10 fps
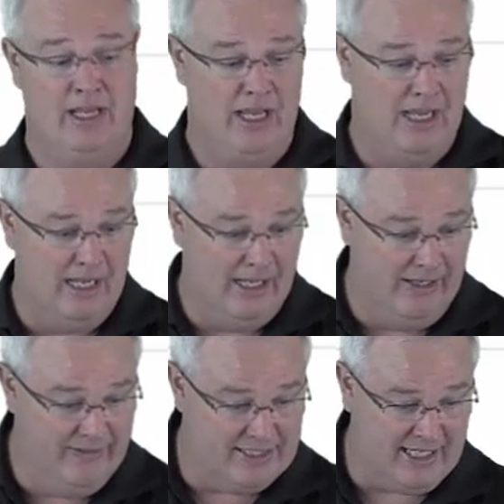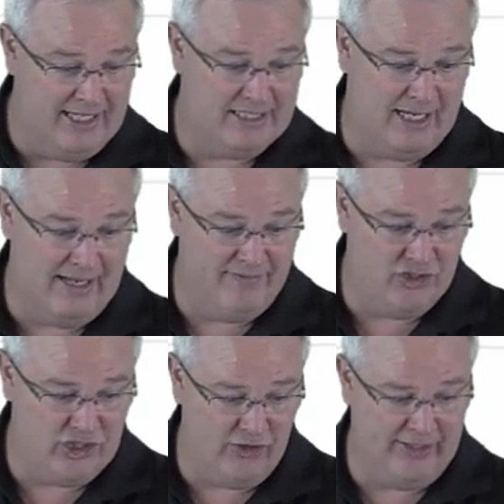In this case, I have the
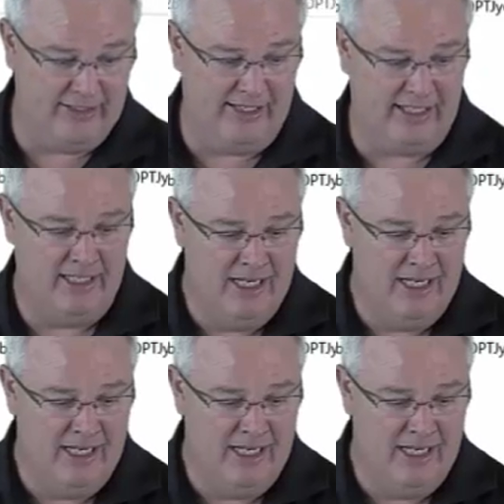sharing link.